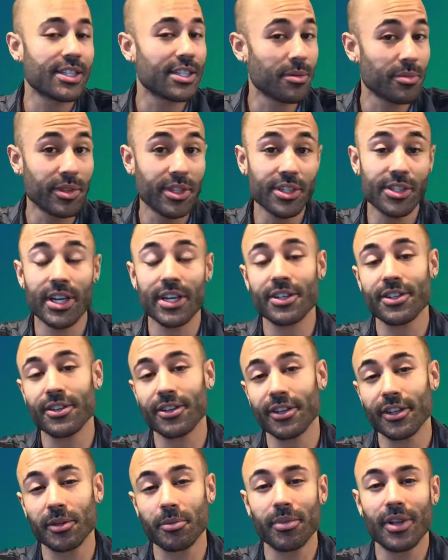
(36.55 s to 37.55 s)
Some of these actually are
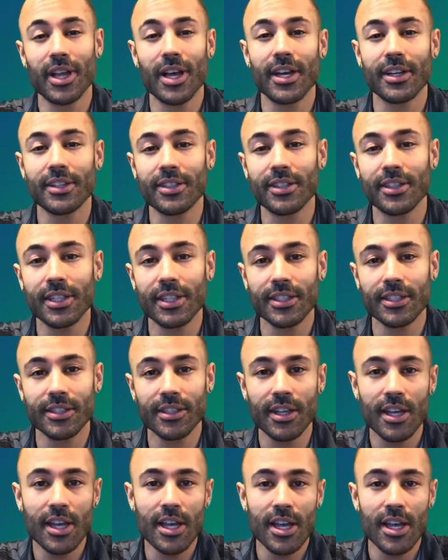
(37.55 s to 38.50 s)
going to apply to this,